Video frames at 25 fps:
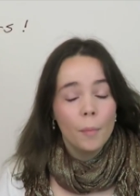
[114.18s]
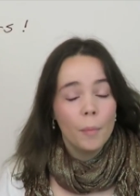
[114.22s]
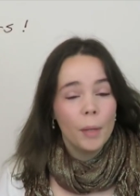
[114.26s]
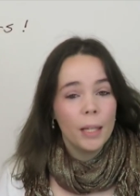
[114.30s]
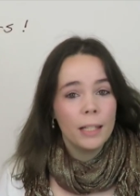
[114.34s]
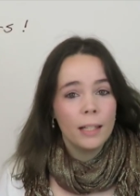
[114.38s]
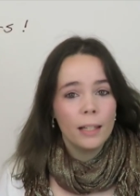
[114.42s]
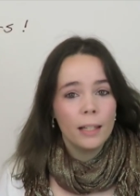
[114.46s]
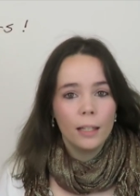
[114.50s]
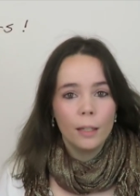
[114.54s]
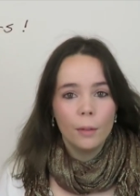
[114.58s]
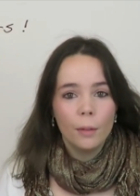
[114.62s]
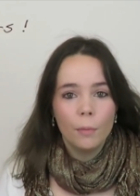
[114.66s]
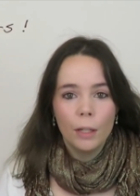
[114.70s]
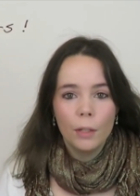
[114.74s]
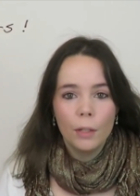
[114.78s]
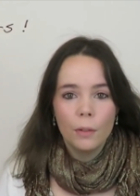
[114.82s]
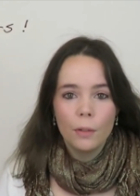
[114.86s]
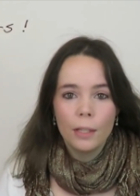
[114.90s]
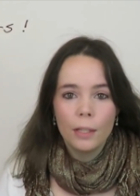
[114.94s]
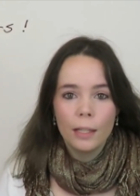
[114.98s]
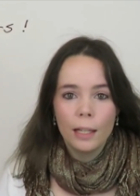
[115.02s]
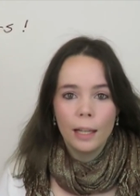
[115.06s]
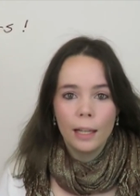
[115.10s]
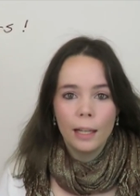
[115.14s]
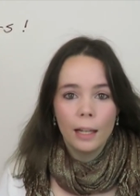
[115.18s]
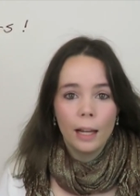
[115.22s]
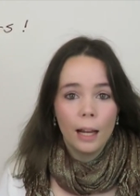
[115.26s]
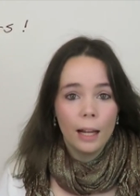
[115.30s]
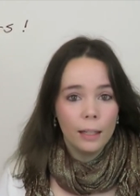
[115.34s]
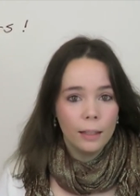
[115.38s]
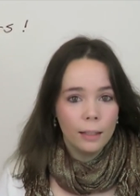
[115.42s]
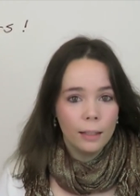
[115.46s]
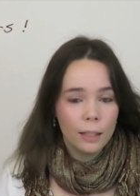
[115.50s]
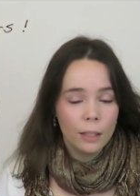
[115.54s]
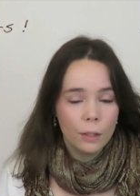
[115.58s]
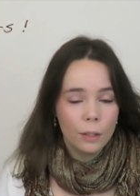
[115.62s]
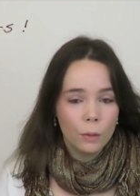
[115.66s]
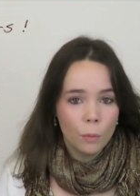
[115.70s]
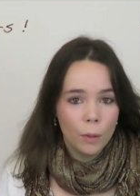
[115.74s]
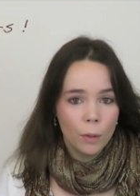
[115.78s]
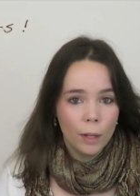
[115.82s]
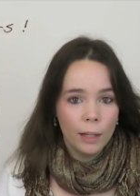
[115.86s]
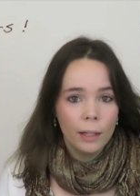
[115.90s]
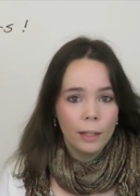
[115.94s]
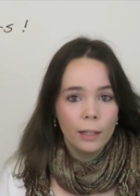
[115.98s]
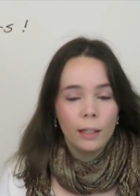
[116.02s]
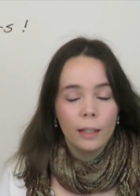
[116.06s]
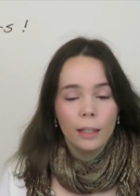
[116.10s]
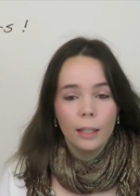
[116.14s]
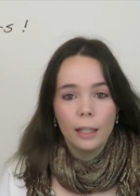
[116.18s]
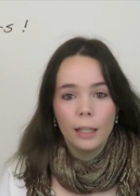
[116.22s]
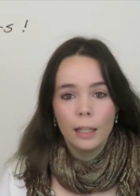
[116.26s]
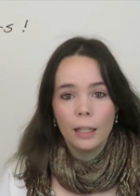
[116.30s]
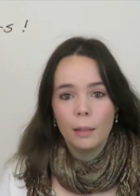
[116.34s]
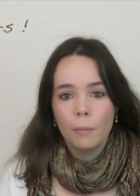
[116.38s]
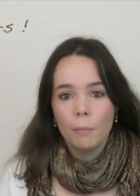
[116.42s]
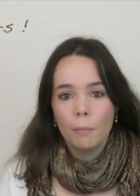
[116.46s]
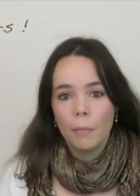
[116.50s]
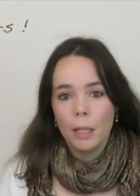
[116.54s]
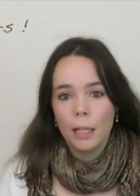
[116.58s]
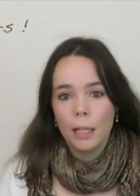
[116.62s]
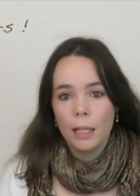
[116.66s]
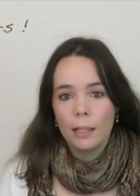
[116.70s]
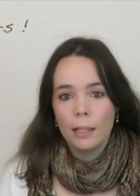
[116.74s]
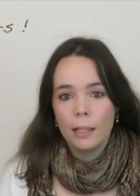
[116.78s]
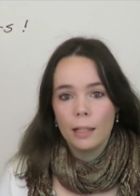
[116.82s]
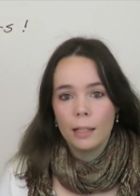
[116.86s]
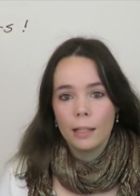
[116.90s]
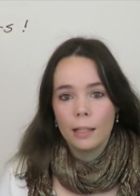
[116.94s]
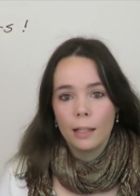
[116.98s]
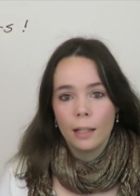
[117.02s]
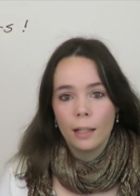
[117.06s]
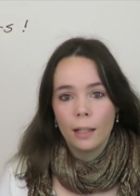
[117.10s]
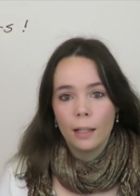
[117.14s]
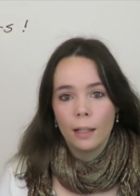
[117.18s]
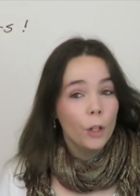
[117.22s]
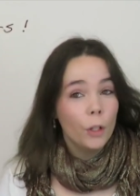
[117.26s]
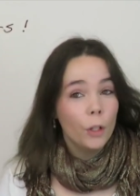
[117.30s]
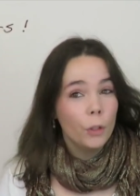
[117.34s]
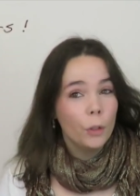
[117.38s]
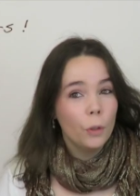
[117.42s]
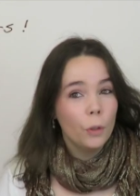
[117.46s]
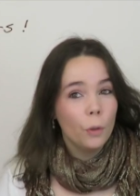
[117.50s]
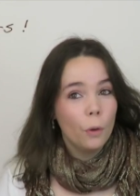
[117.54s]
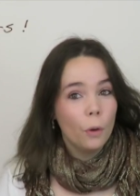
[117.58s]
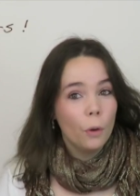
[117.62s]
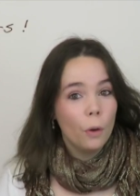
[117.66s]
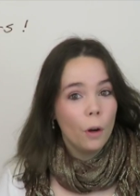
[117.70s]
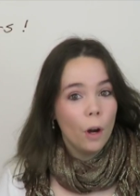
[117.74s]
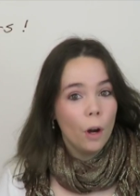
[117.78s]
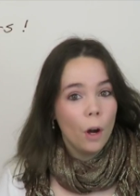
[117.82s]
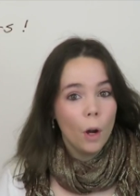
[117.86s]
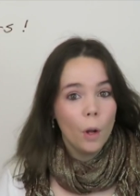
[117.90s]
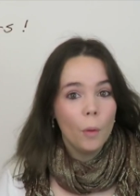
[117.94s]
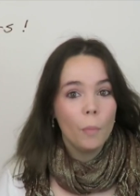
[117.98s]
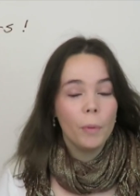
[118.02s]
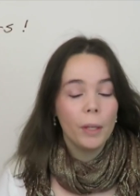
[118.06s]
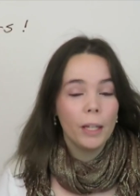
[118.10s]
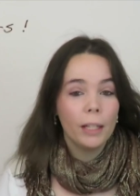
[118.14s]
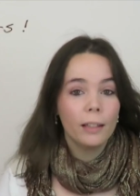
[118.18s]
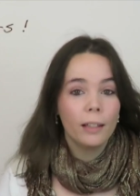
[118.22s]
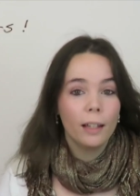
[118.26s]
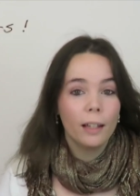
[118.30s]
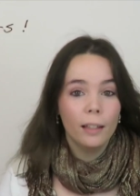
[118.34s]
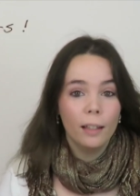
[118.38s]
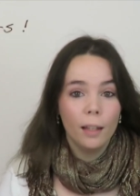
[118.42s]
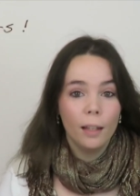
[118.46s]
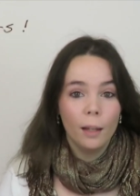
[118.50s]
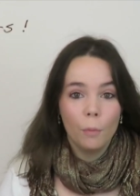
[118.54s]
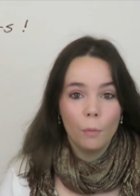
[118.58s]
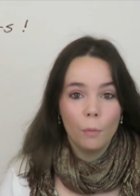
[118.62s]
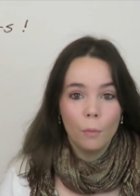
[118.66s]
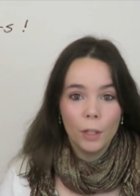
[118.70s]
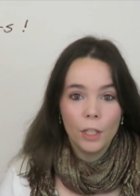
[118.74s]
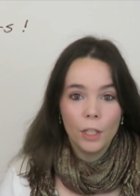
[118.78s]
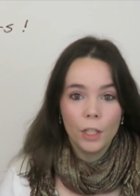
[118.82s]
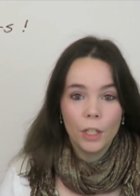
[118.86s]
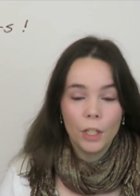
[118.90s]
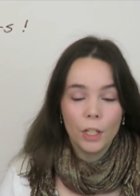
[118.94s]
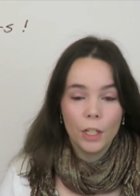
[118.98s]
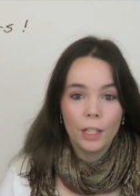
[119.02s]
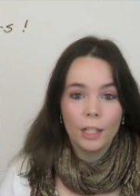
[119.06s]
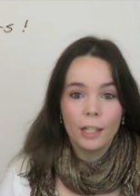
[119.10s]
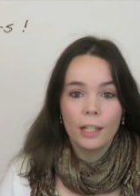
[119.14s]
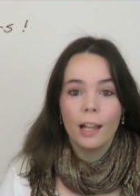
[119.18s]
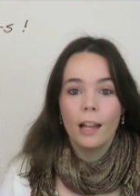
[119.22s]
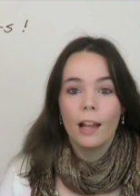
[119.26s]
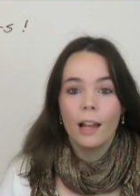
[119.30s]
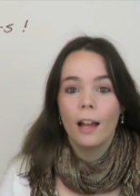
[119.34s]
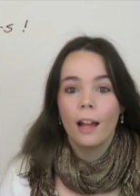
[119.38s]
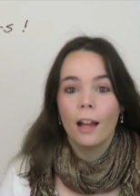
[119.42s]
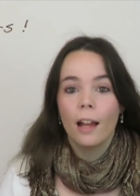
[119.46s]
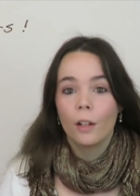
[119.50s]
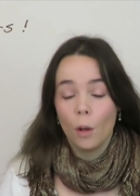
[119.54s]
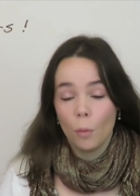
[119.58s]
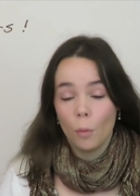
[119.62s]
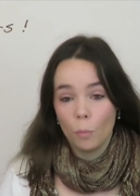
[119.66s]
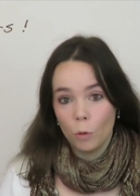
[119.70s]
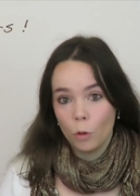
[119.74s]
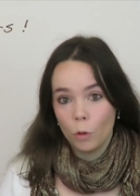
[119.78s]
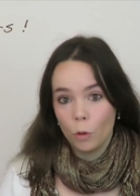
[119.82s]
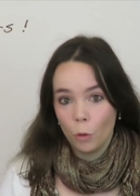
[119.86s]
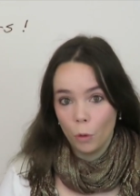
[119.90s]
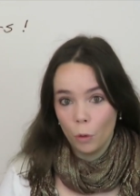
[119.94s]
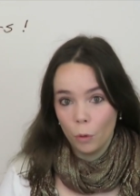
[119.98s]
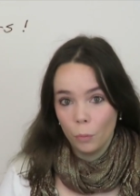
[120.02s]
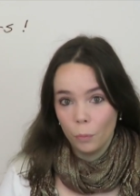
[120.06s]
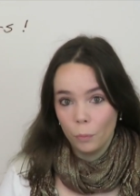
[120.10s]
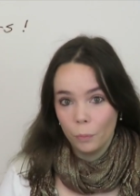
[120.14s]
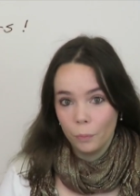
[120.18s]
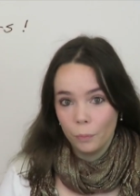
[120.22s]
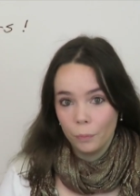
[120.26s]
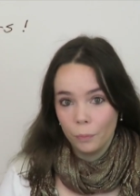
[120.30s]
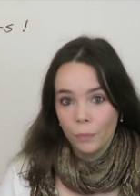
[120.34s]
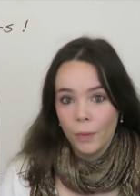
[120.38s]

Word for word: Basically, when you say à tes souhaits, it means you're hoping that their wishes come true.